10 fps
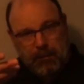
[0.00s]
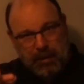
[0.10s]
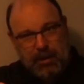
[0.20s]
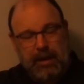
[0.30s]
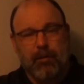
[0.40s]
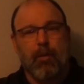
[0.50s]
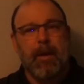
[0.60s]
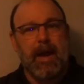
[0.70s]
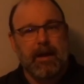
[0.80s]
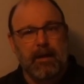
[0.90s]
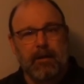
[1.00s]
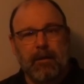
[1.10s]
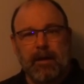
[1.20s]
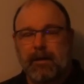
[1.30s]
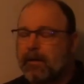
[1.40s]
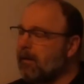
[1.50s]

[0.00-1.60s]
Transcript: Much like Quebec, right?